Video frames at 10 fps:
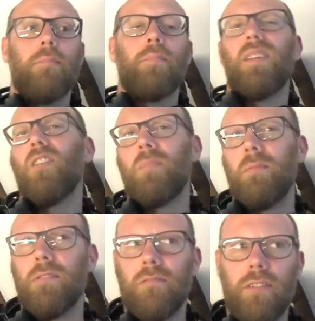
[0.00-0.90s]
But a lot of
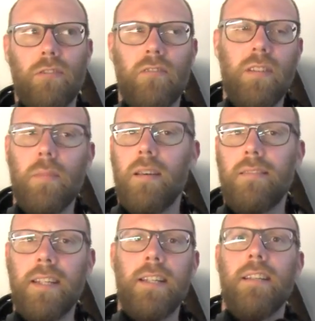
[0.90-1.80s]
people don't feel confident about singing,